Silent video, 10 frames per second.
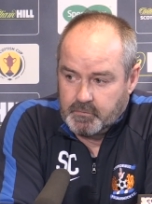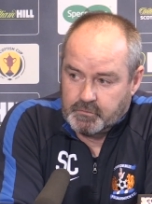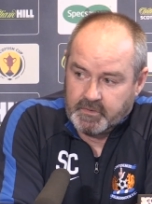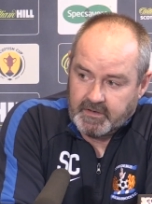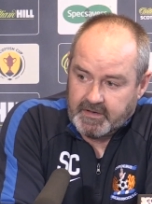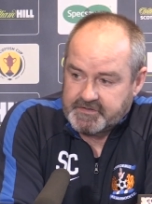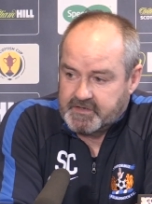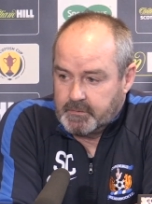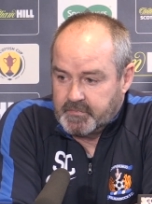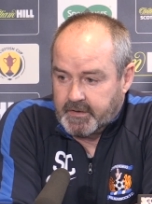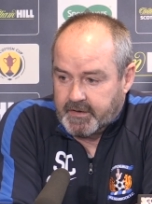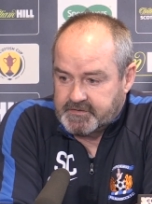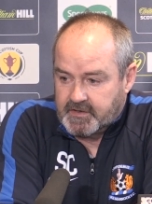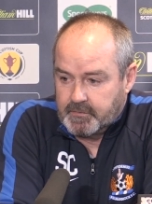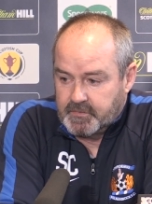between the last game and the
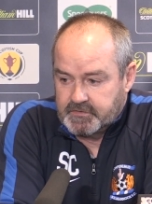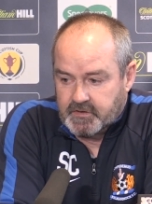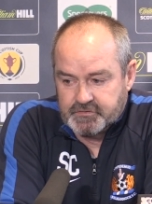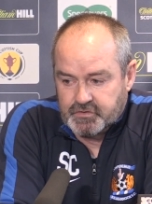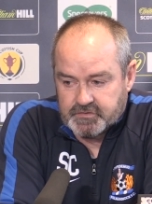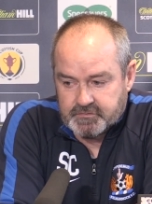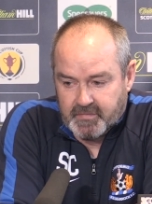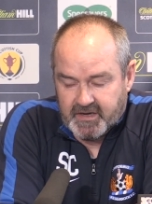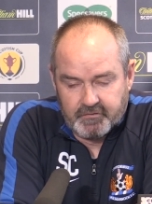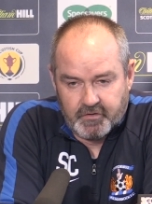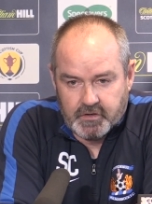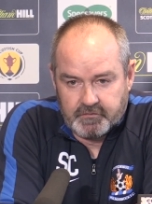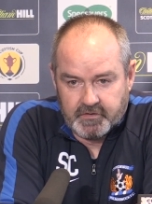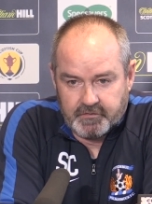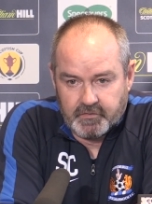next game is just mainly
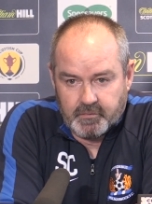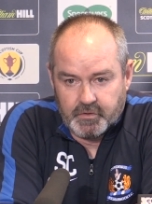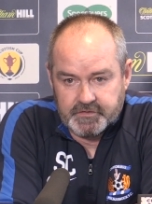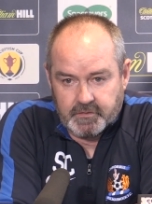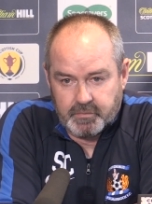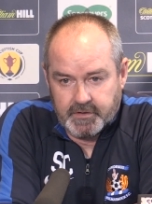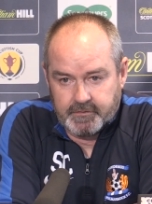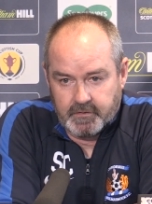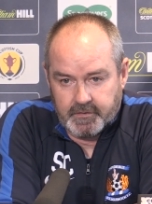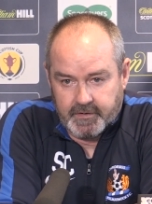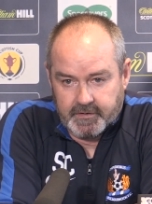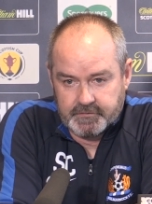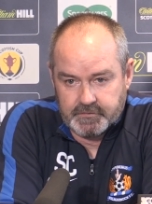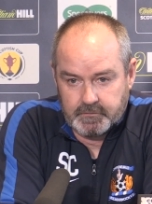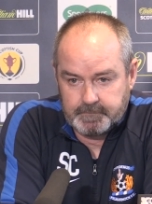recovery for the boys that played the other
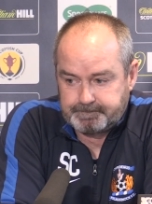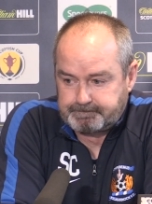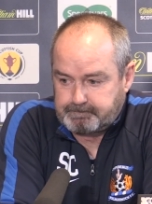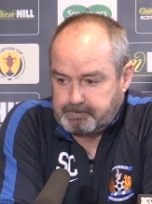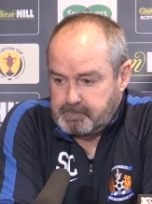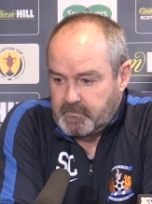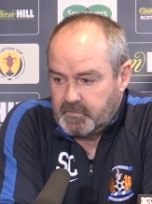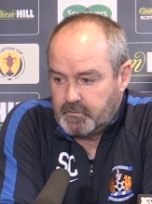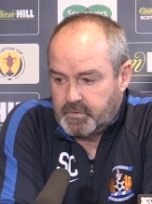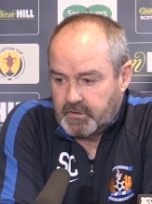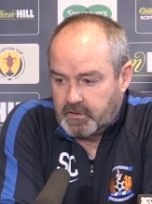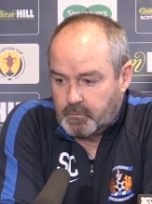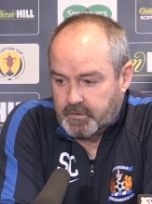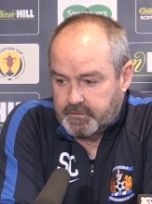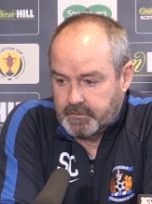night. So there'll be a lot
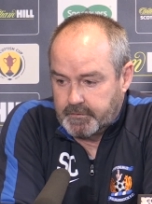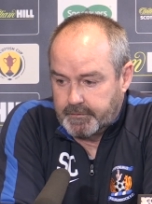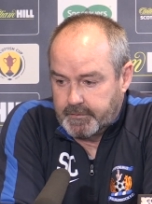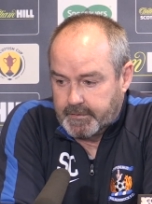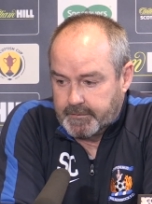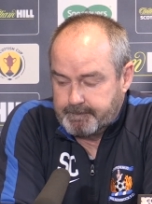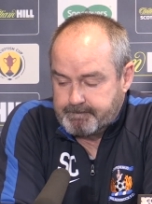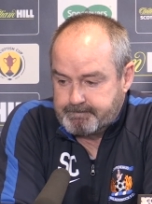of work done on the